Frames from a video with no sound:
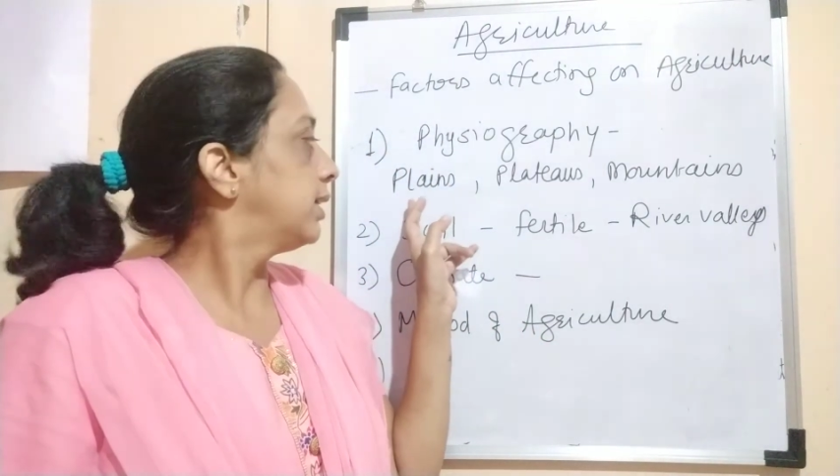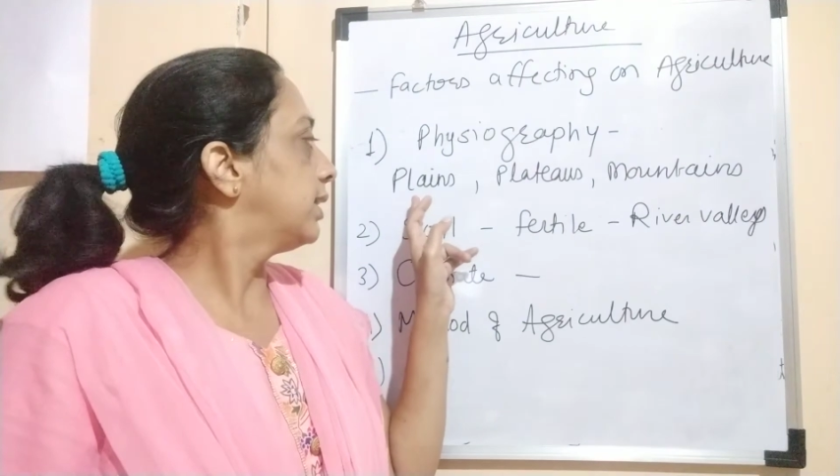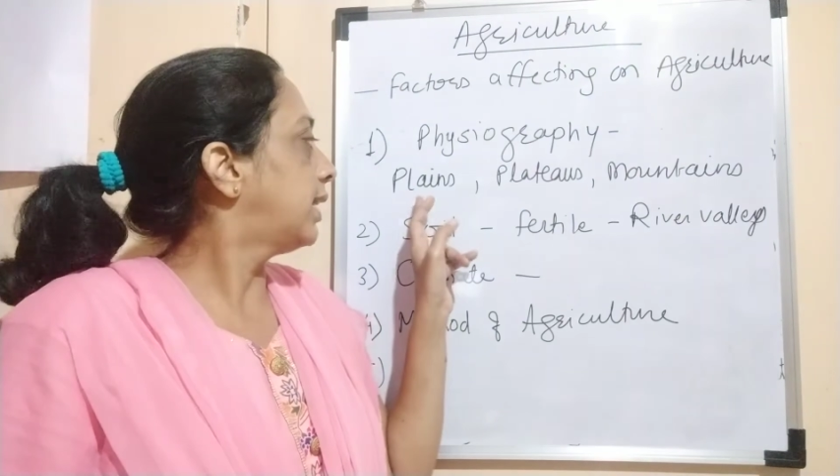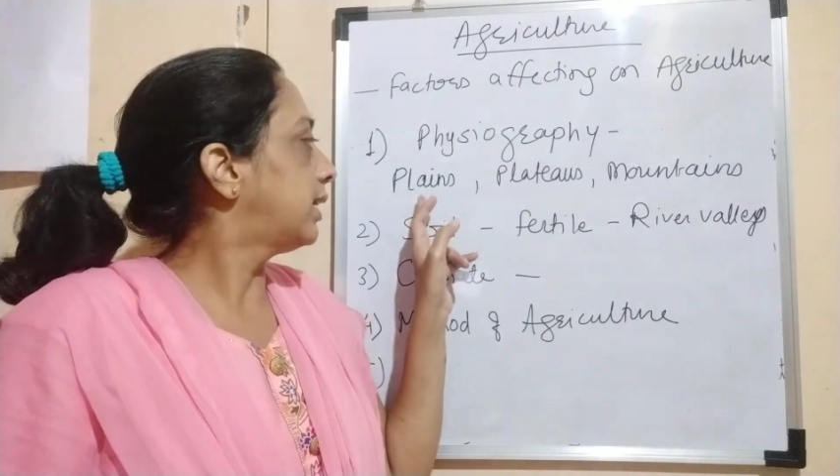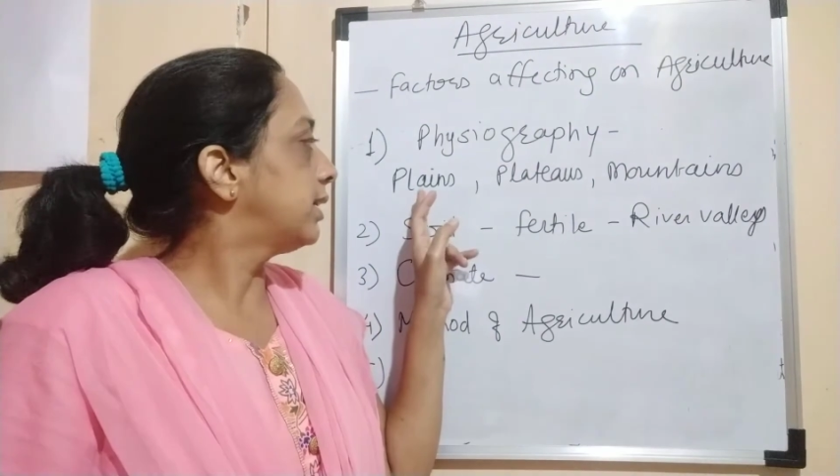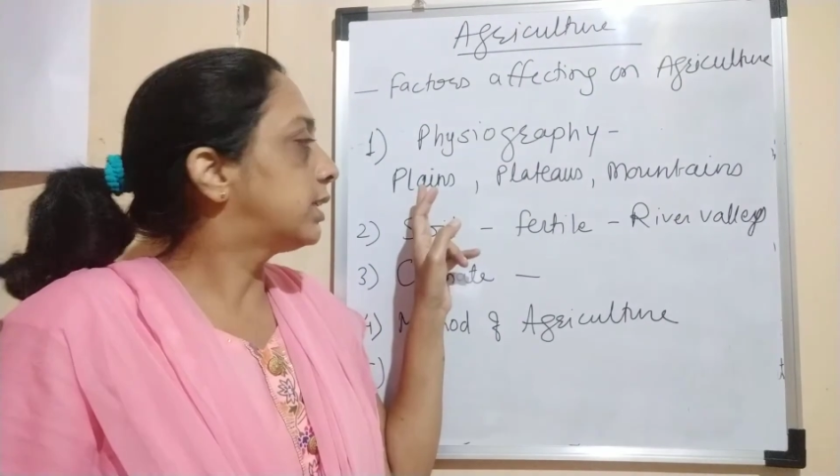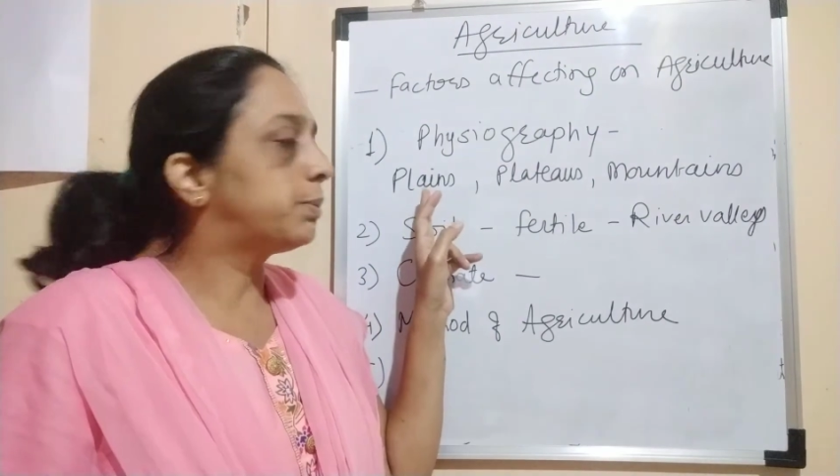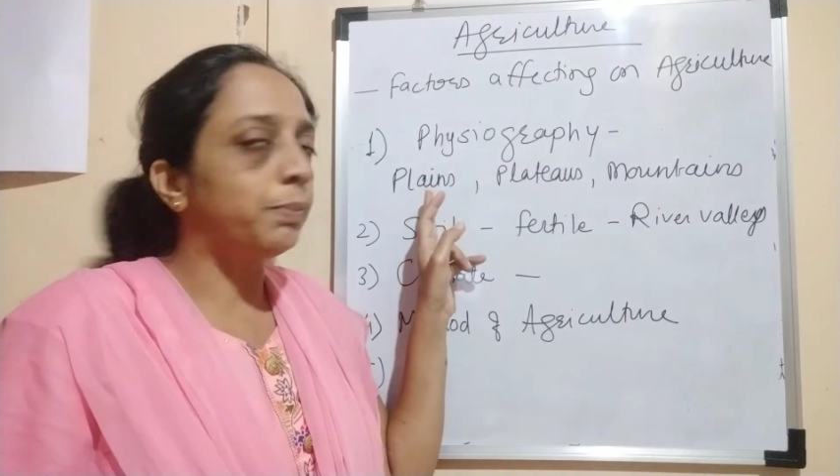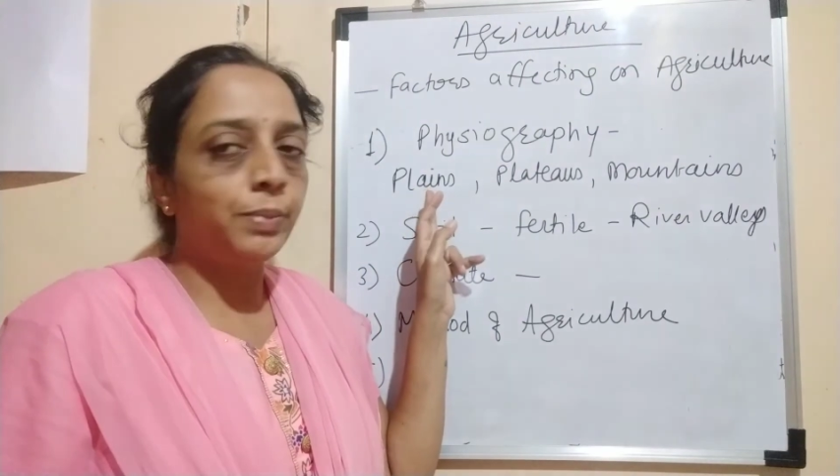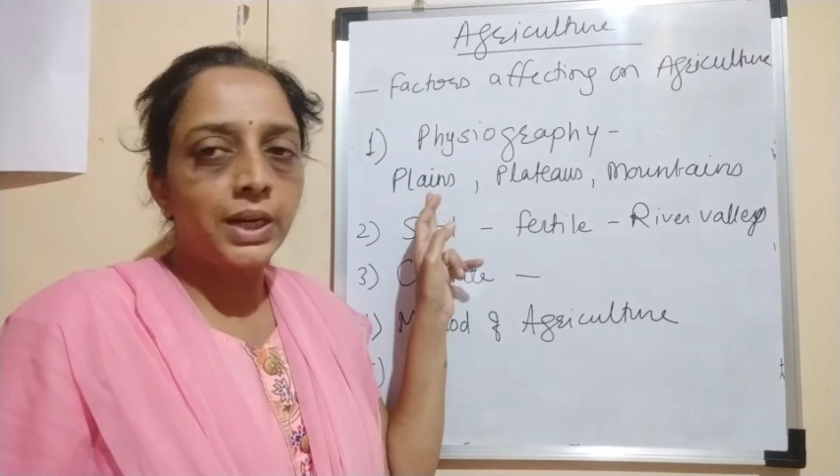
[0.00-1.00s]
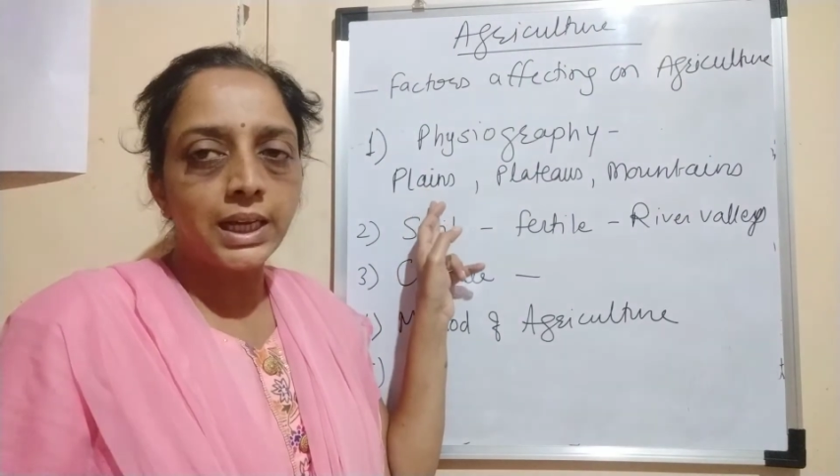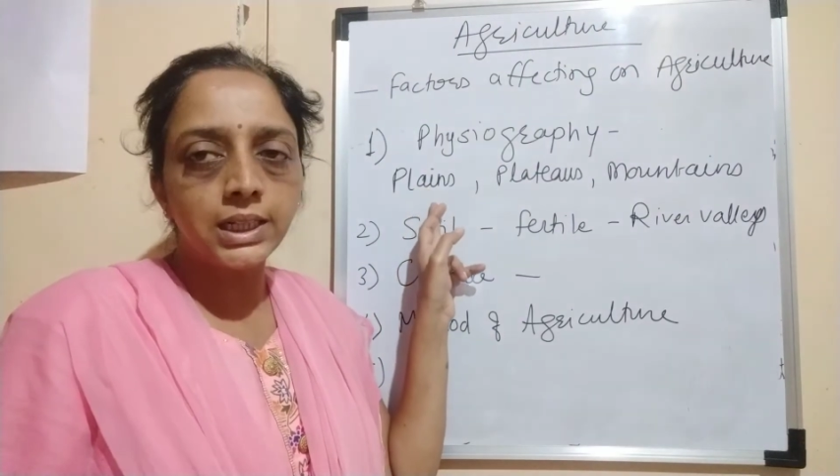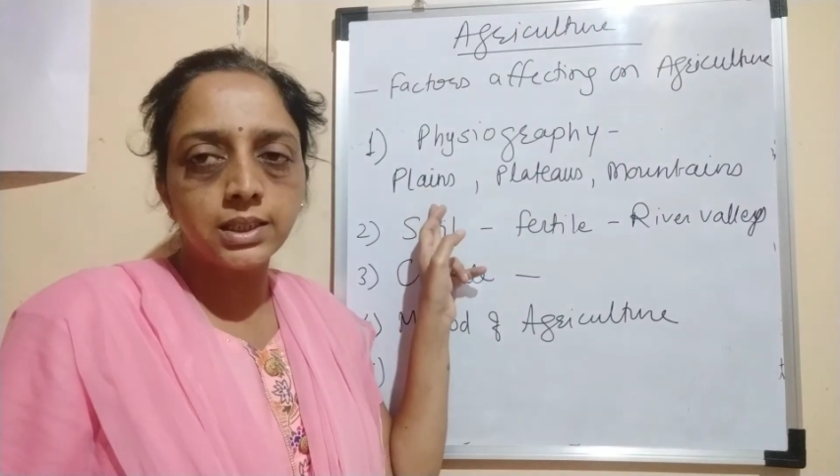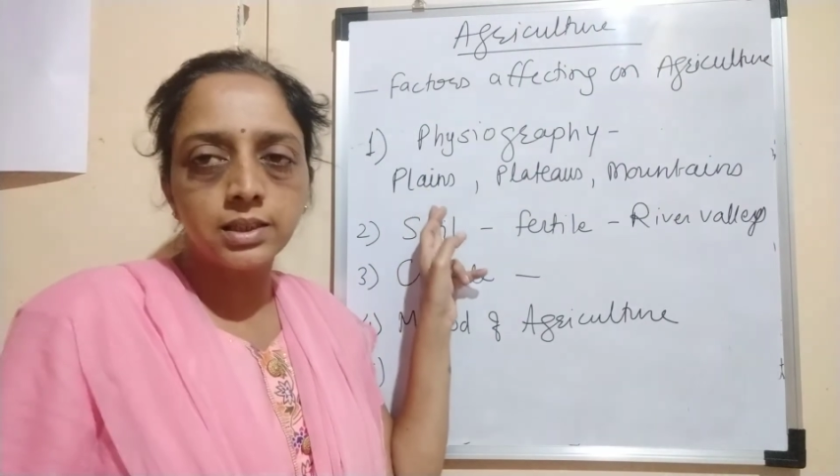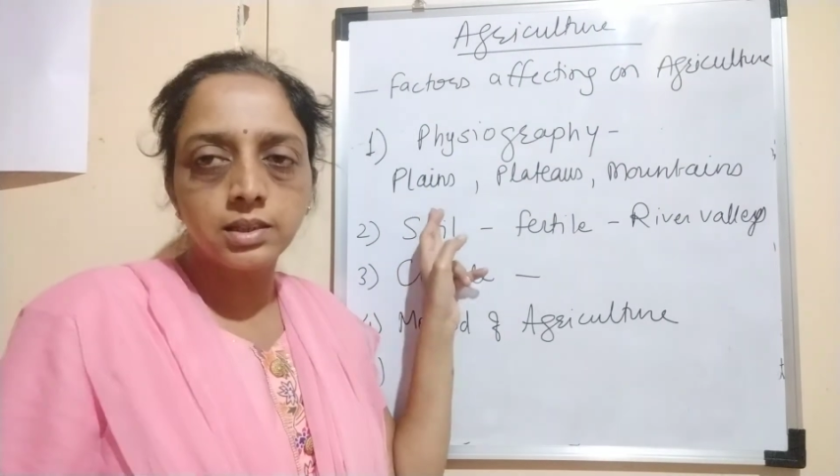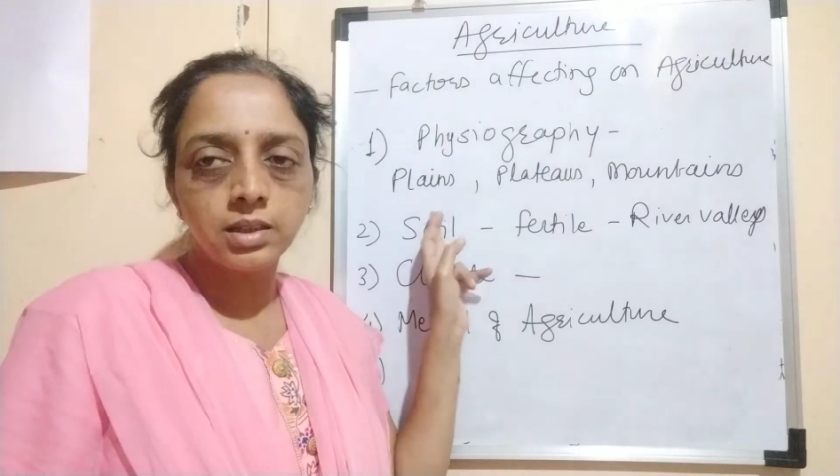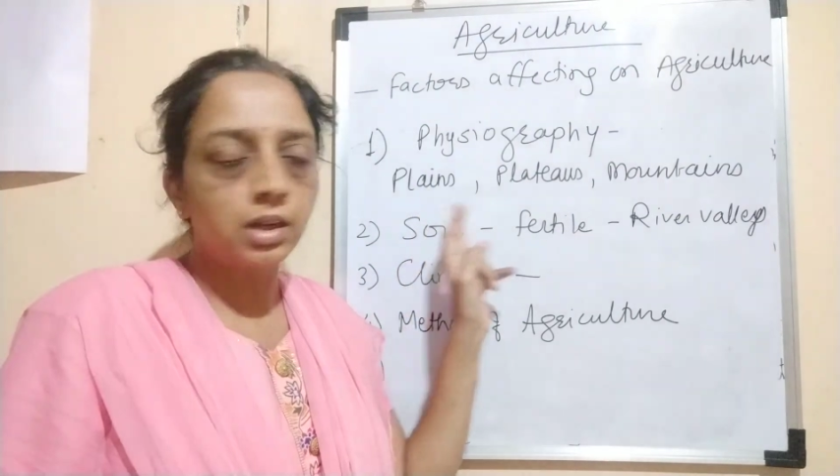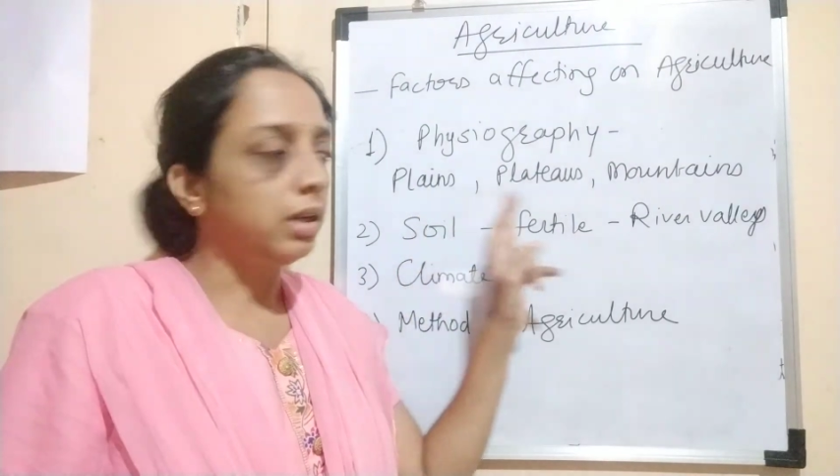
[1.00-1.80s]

that is plains,